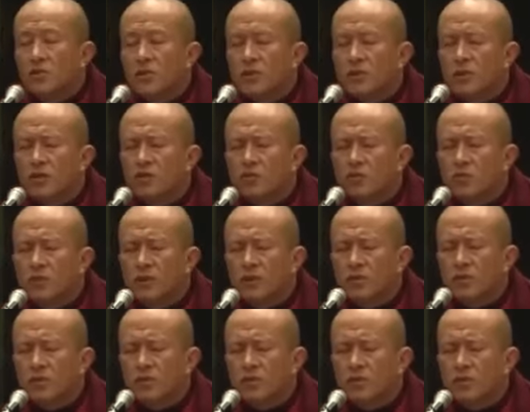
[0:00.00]
So when I do
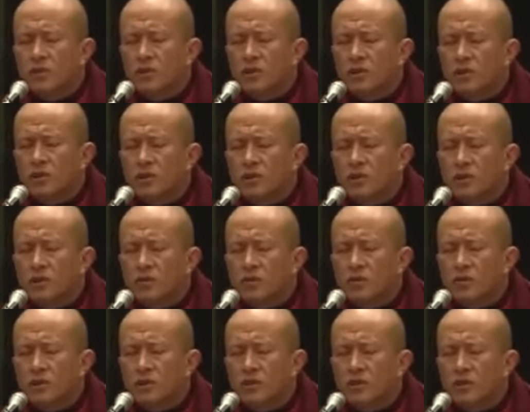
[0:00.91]
my Manjushri
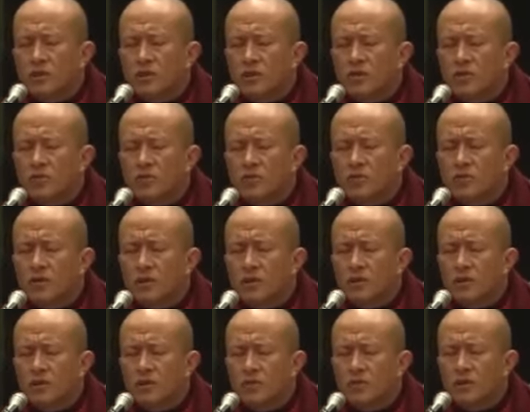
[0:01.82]
sadhana, when I try to
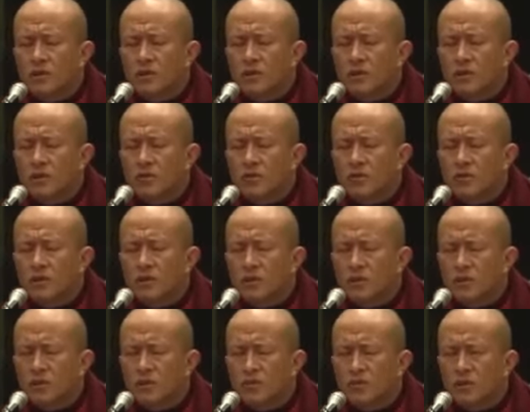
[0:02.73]
visualize Khentse
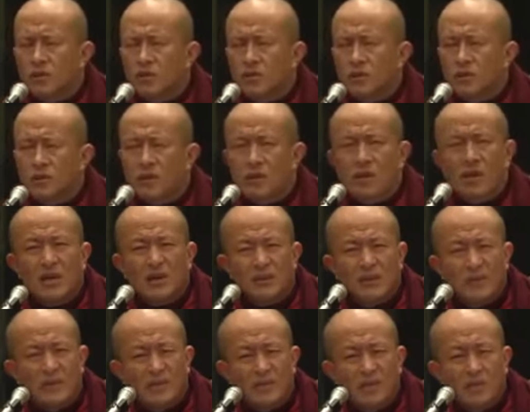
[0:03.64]
Rinpoche as a Manjushri, I
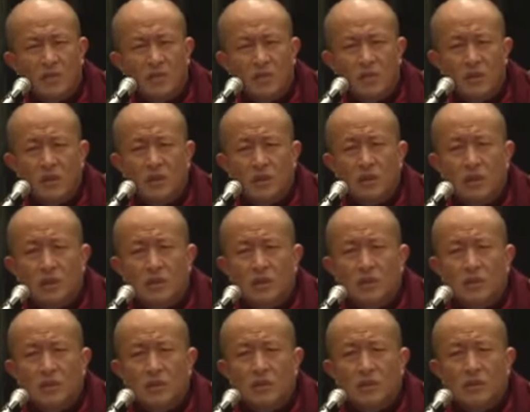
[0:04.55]
have a difficulty.
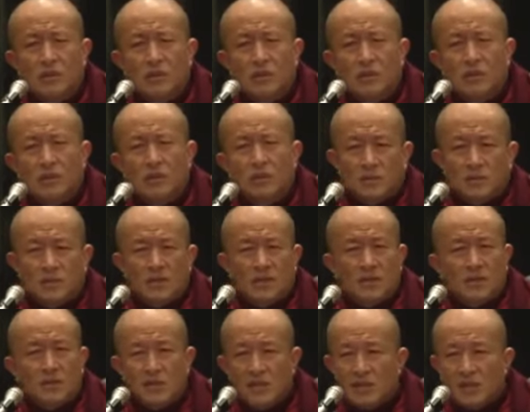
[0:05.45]

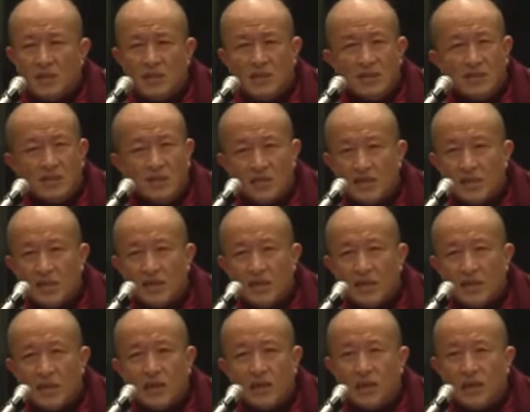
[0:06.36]
It just
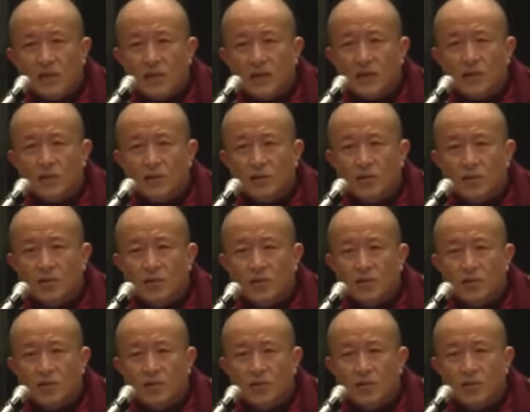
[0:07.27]
doesn't click, I don't
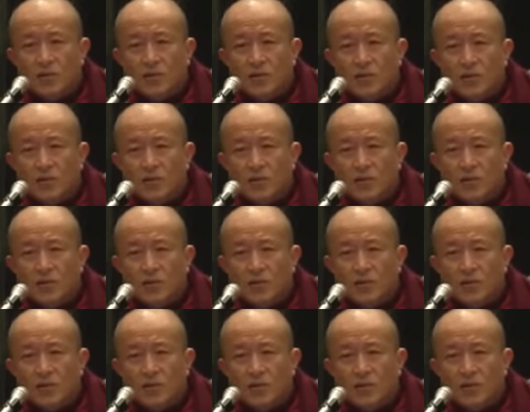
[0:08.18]
know.